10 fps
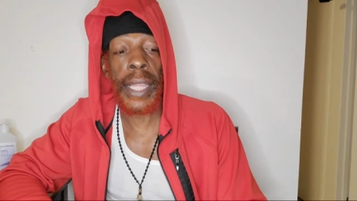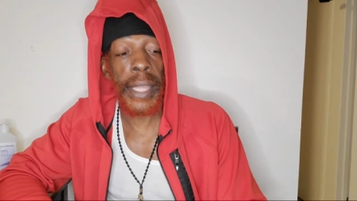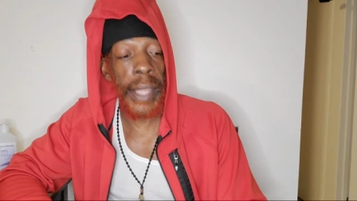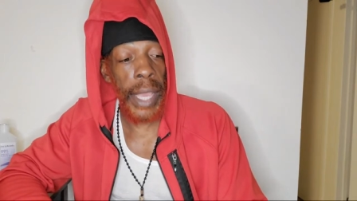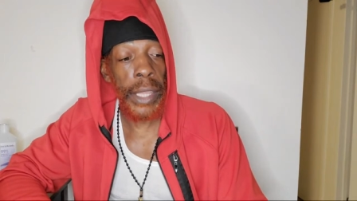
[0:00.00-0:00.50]

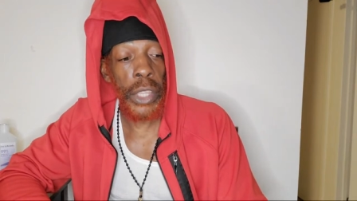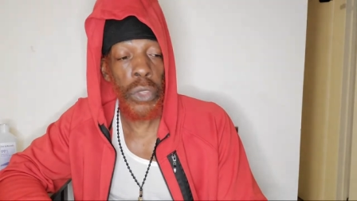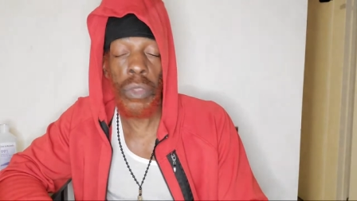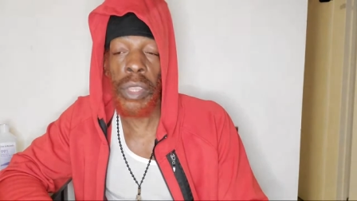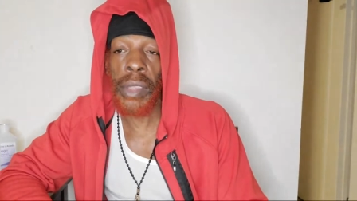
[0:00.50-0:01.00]
then you
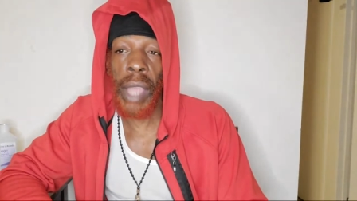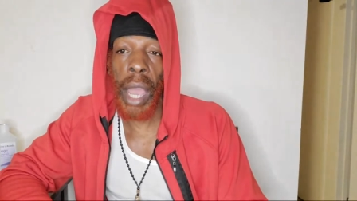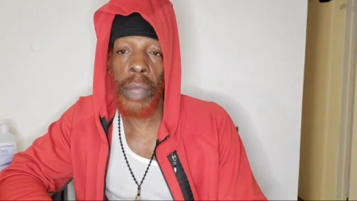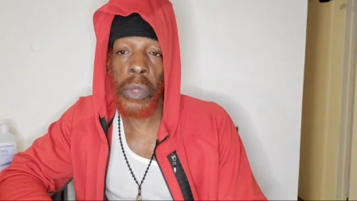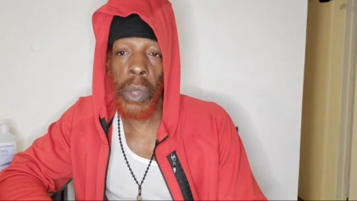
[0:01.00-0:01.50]

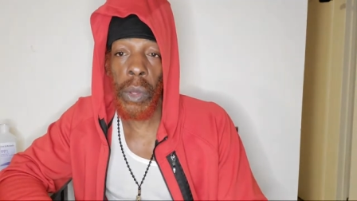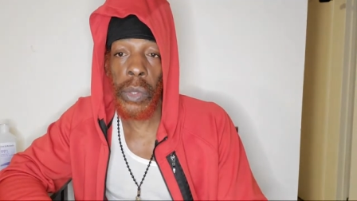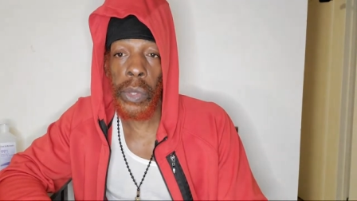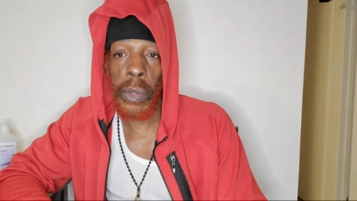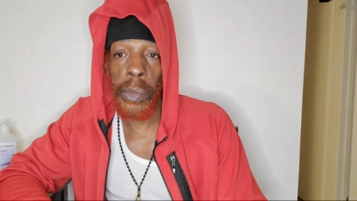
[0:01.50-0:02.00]
detox also.